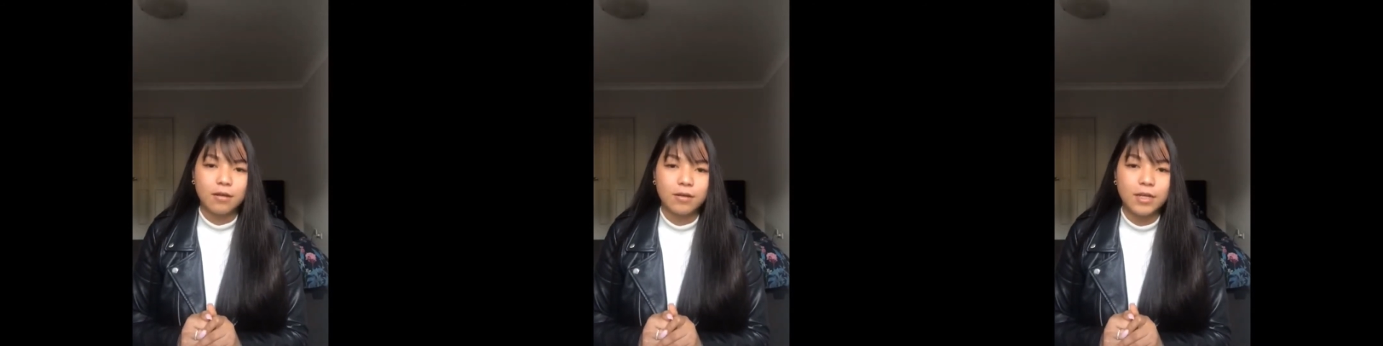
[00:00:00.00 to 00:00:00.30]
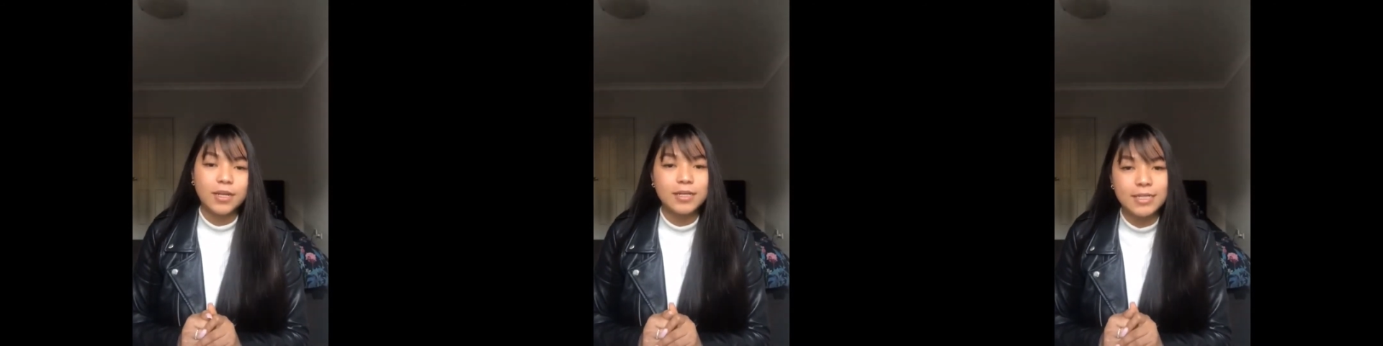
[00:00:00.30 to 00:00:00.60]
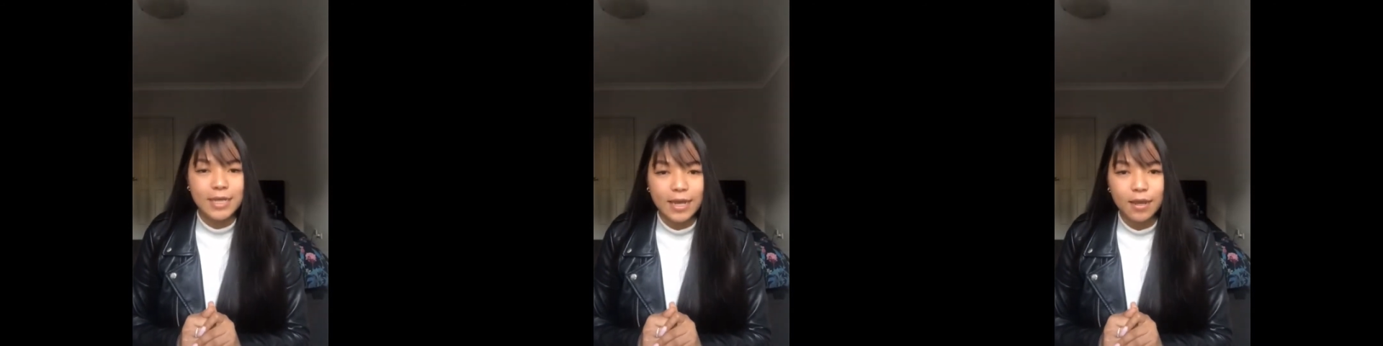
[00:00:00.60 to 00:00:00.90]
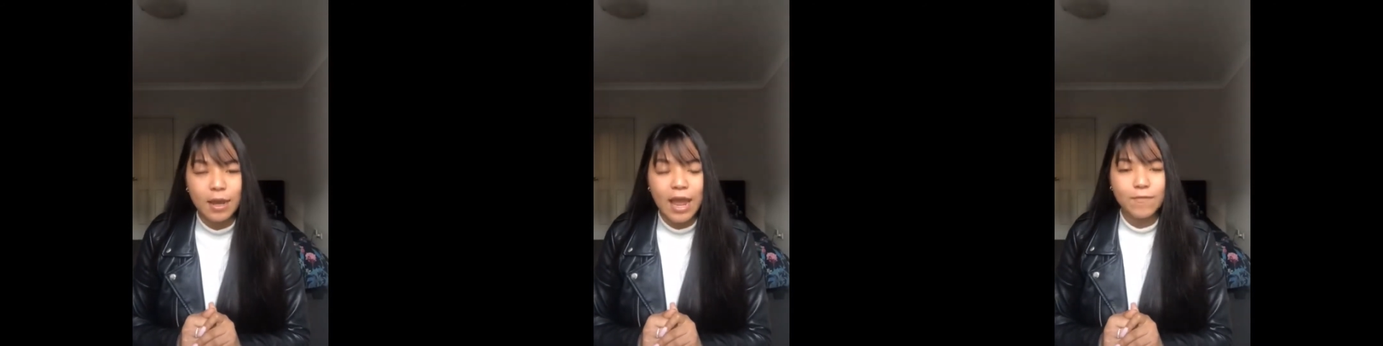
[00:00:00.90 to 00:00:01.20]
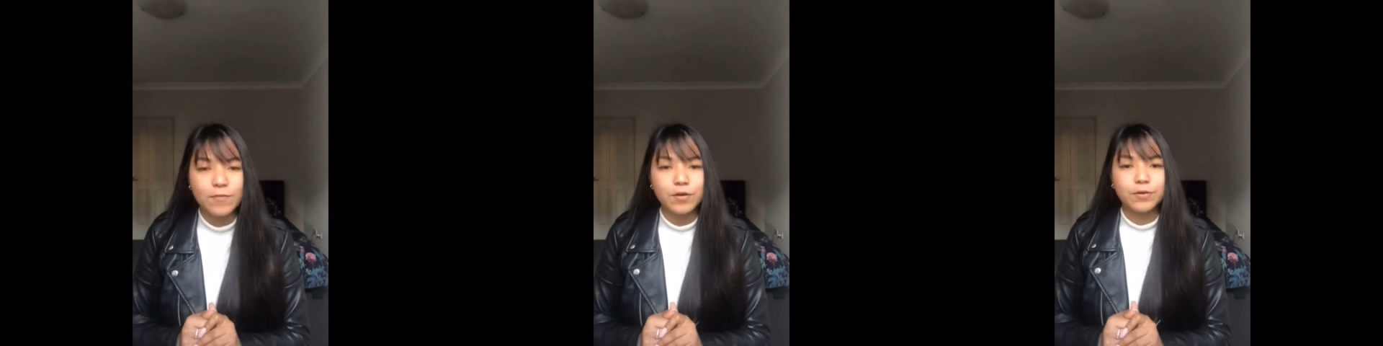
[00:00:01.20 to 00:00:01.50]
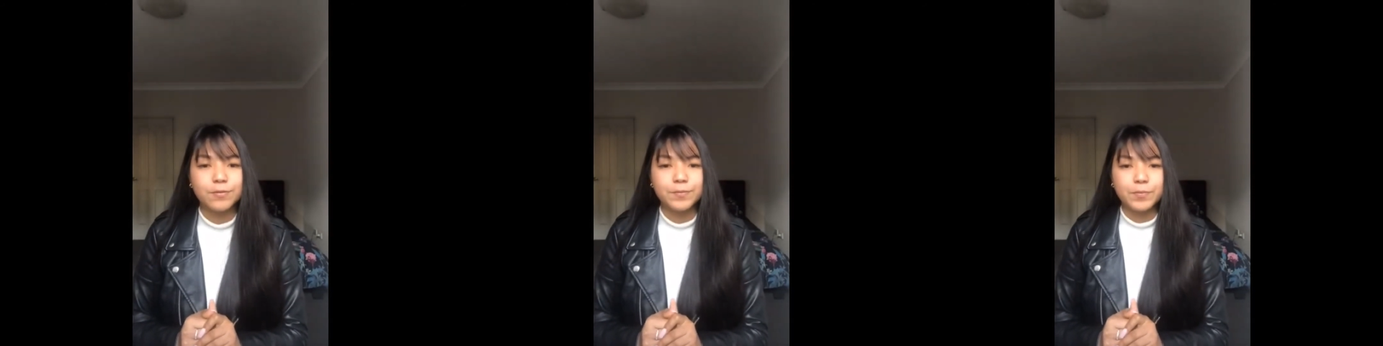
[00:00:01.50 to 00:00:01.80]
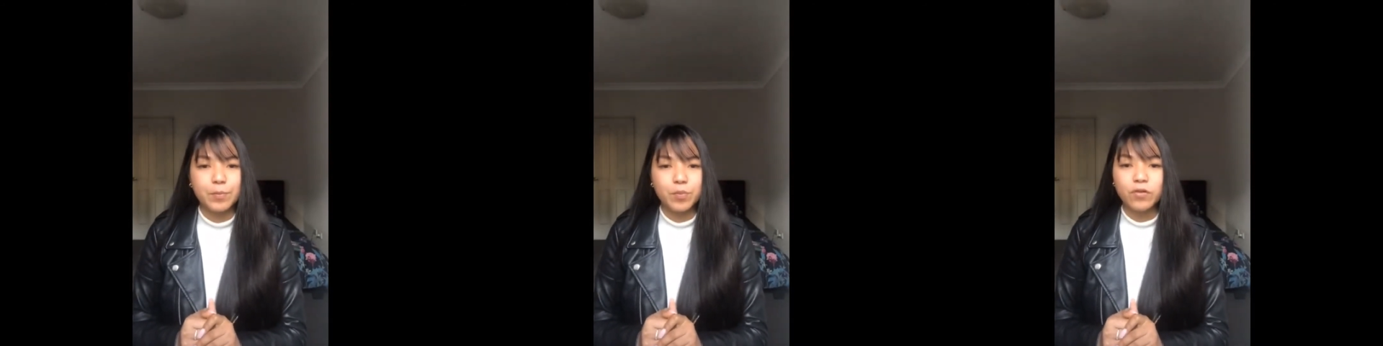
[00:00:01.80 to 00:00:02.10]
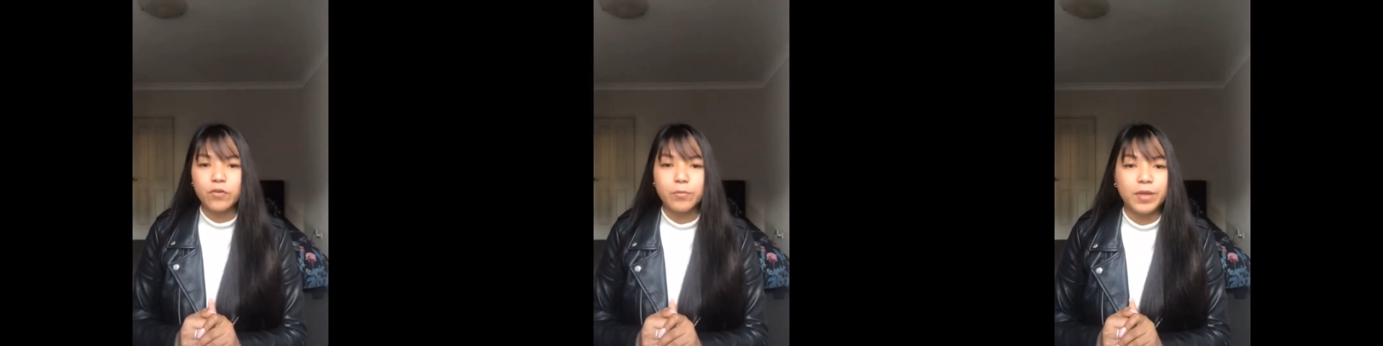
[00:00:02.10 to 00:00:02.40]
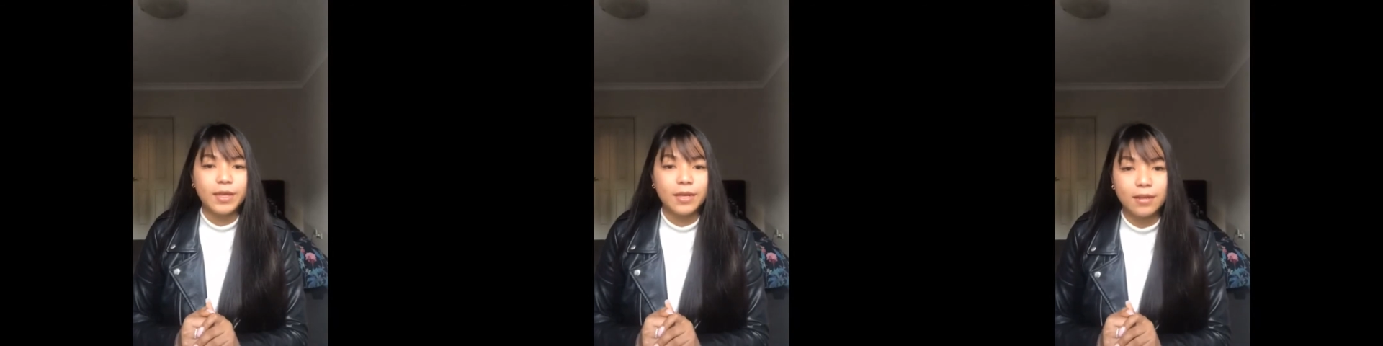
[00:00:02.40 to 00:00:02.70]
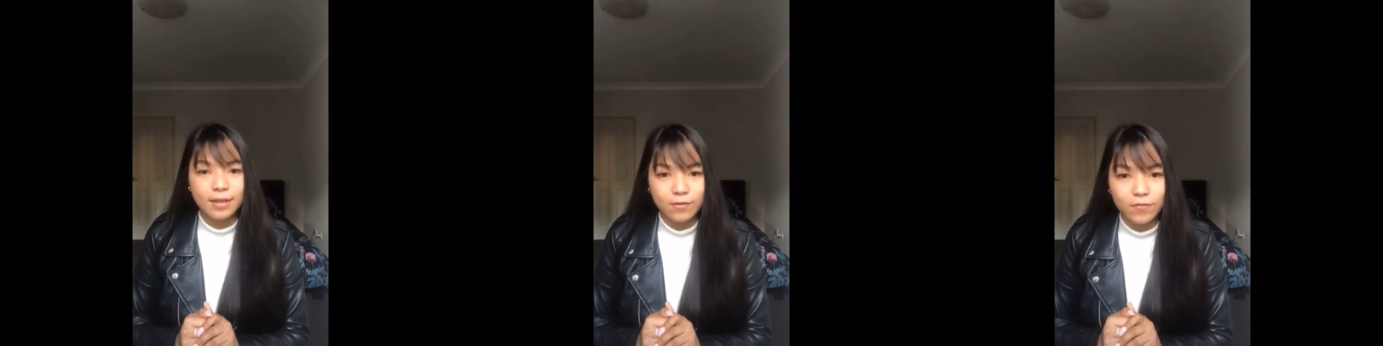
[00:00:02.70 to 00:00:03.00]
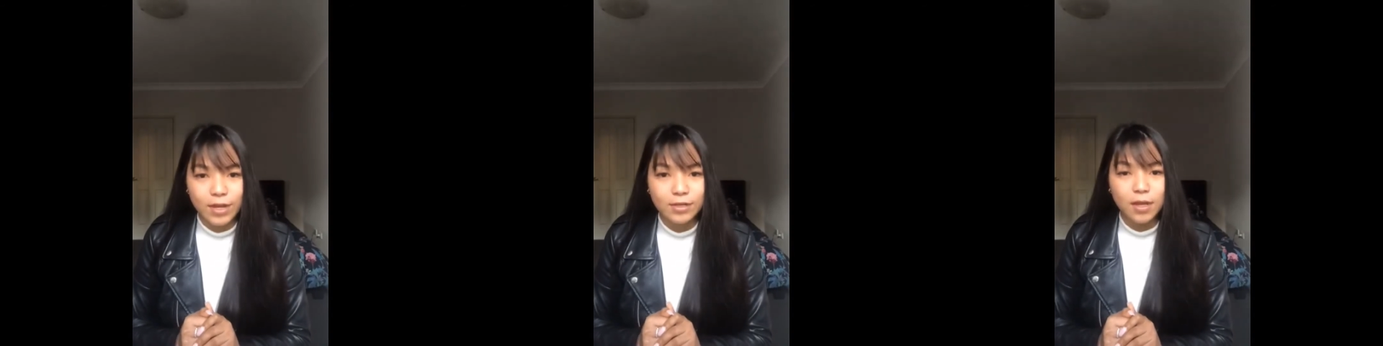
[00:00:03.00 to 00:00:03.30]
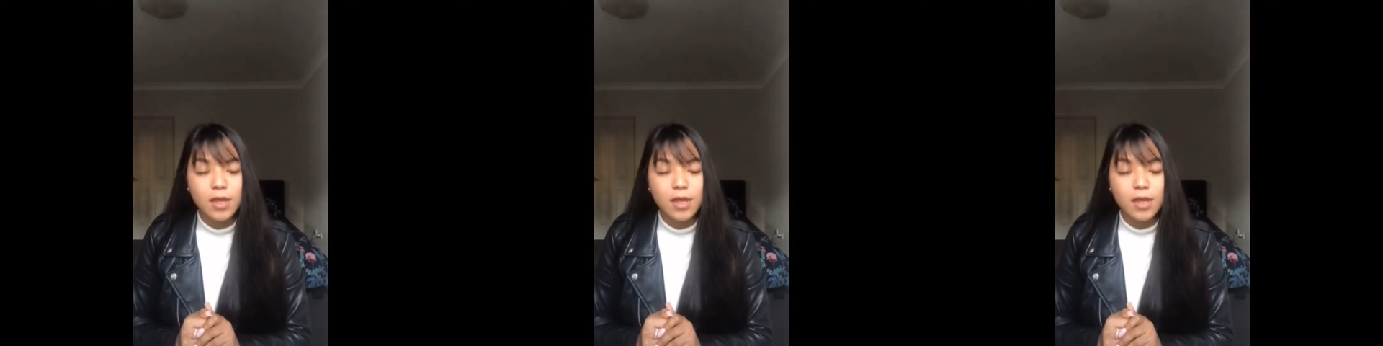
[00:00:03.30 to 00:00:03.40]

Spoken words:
in a day after performing in an event.